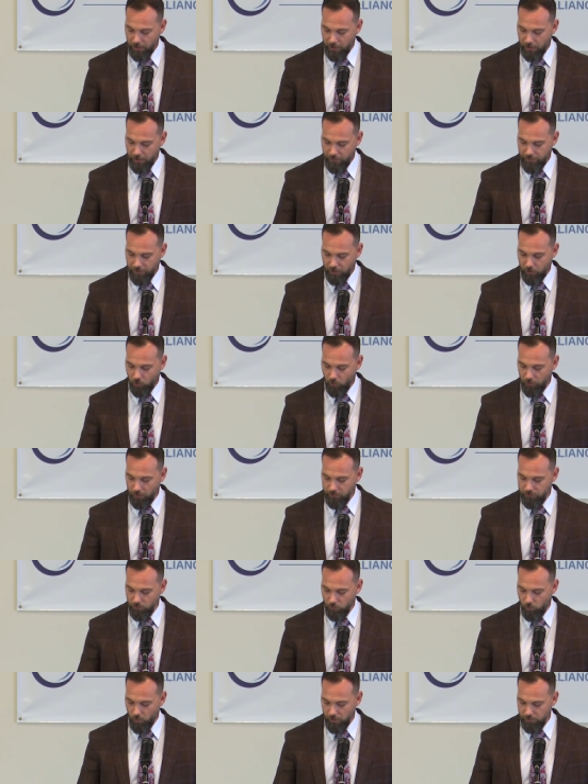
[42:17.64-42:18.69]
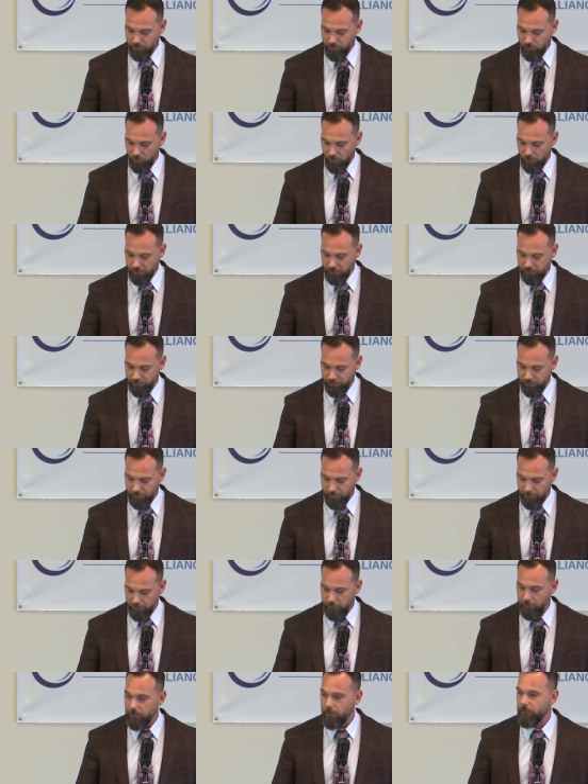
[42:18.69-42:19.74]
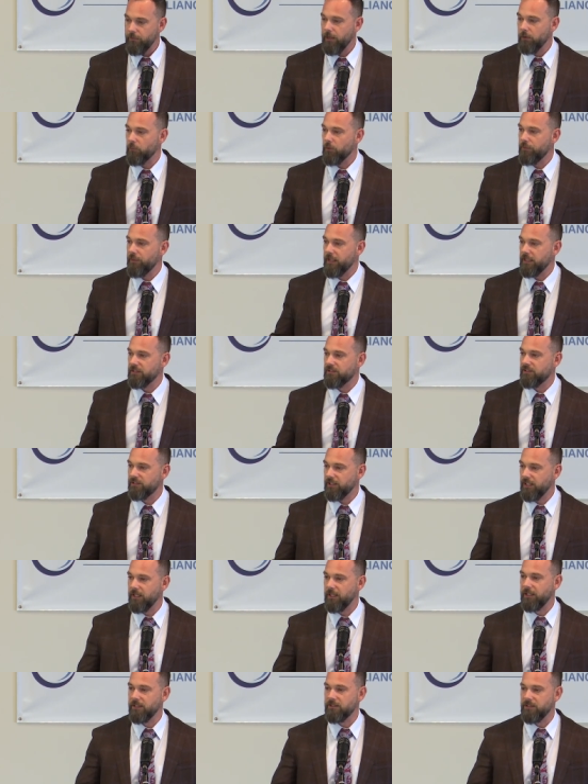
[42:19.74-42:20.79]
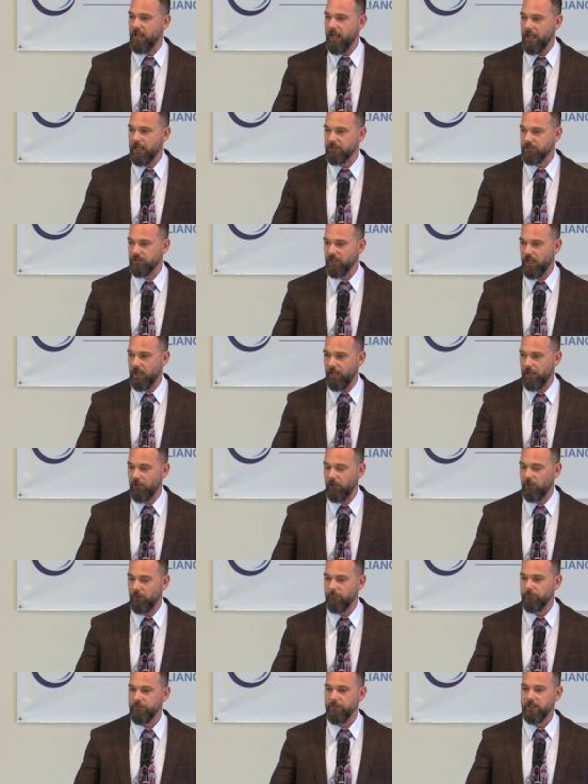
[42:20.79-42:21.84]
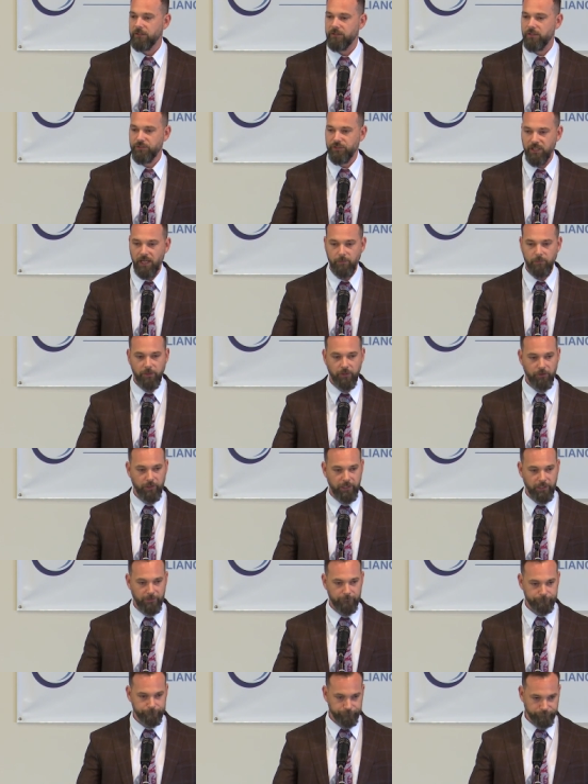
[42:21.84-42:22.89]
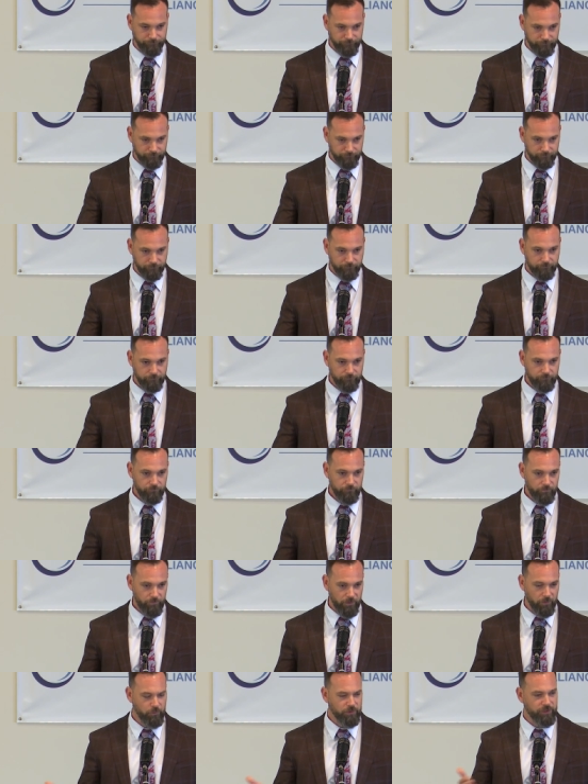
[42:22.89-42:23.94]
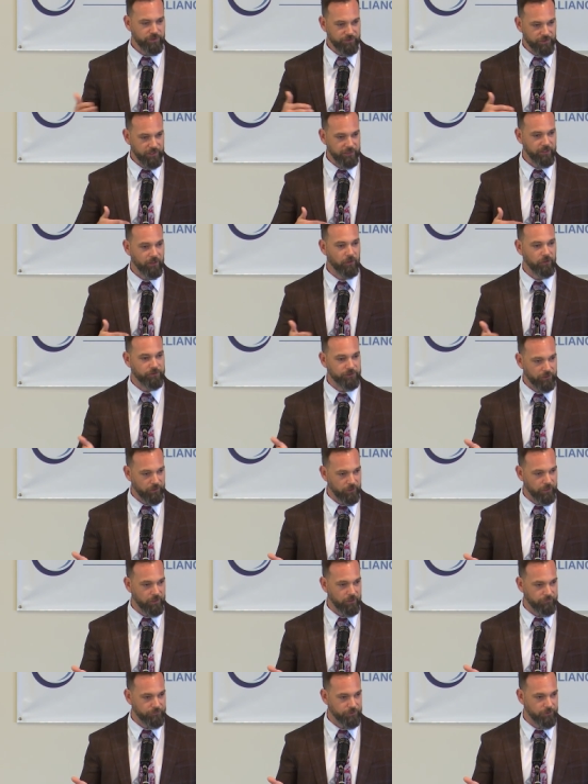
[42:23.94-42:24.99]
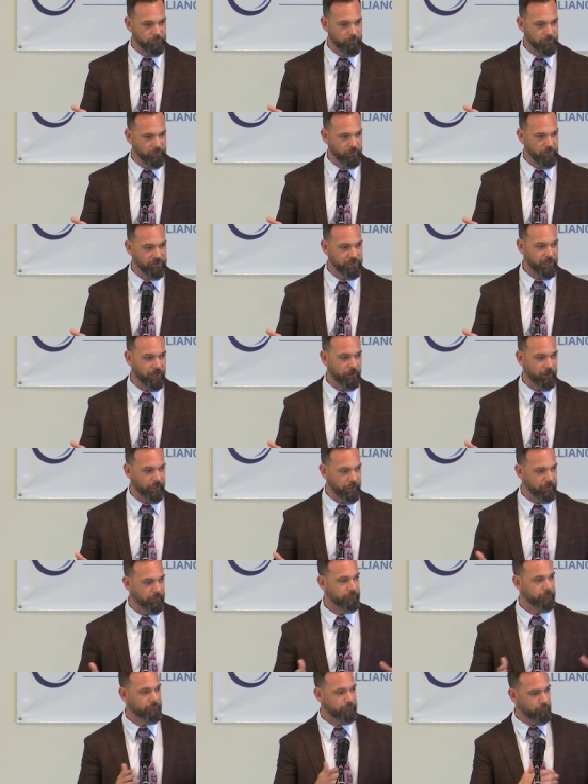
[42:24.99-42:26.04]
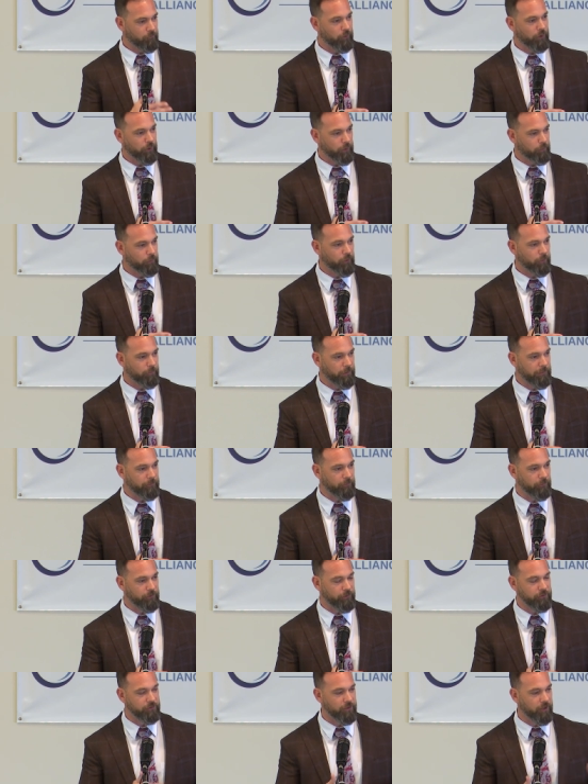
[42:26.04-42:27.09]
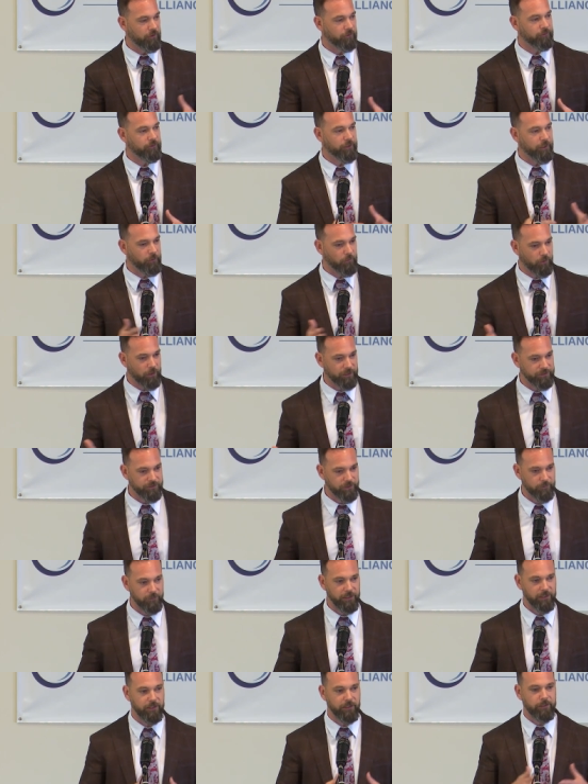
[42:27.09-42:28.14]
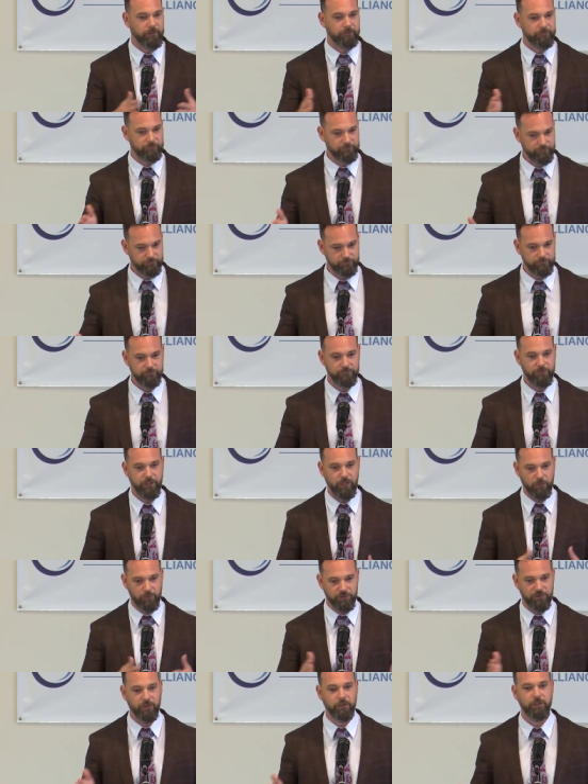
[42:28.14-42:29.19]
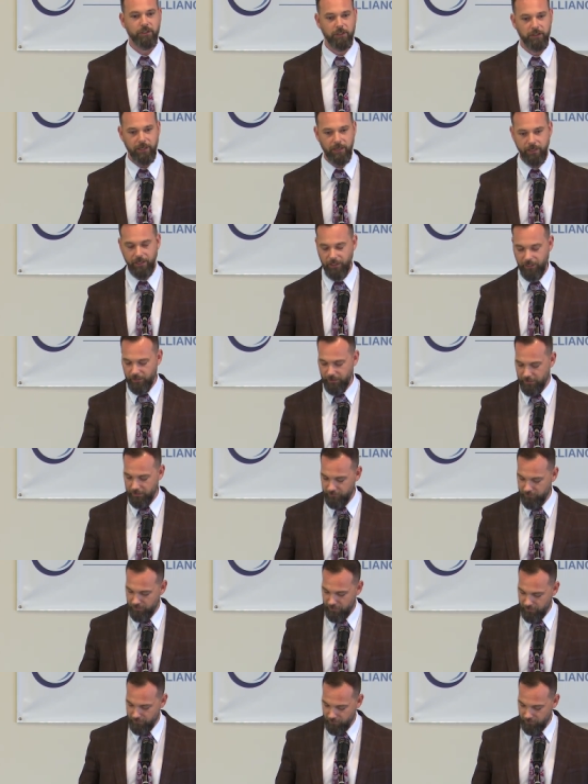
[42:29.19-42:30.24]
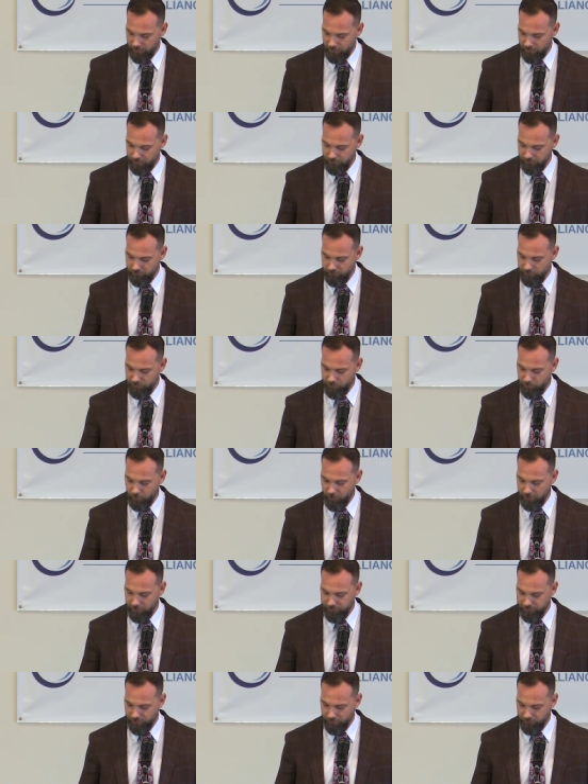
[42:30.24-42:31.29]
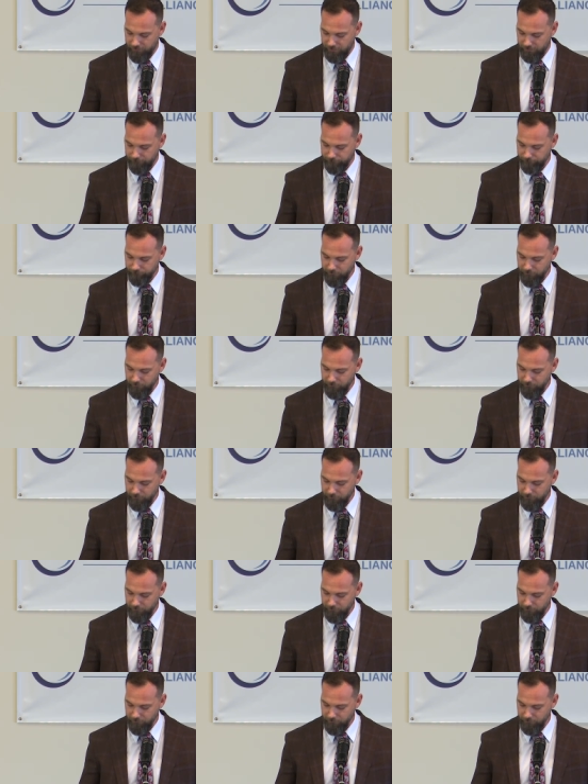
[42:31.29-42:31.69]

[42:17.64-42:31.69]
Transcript: And then according to one source, they were then sent into exile to Siberia, which is like an alternative to the military where you put people you don't really want to be, you know, circulating and, and, and spreading something.